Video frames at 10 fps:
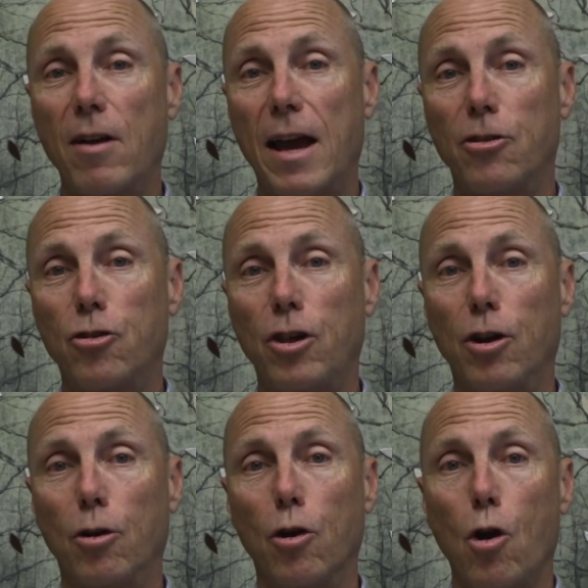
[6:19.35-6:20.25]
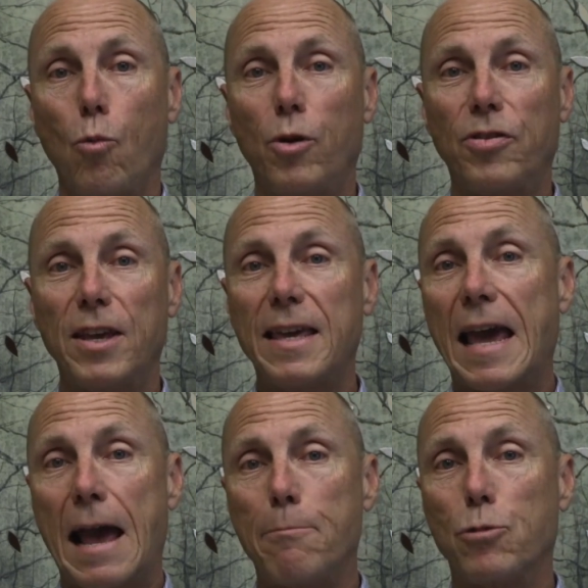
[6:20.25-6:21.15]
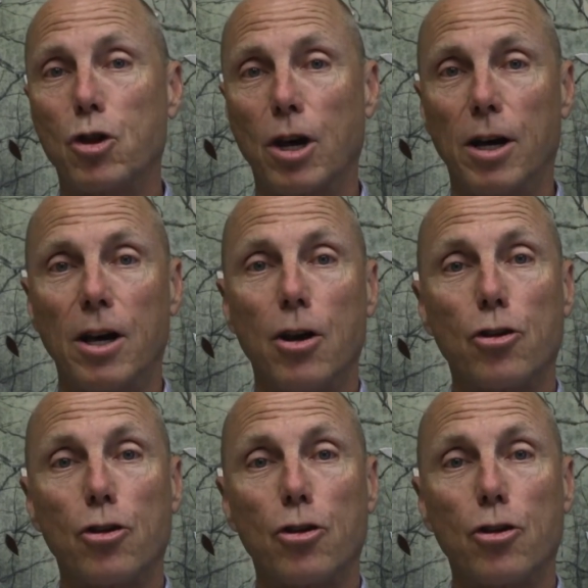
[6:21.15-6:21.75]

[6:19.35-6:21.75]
last year with the CAPTCHA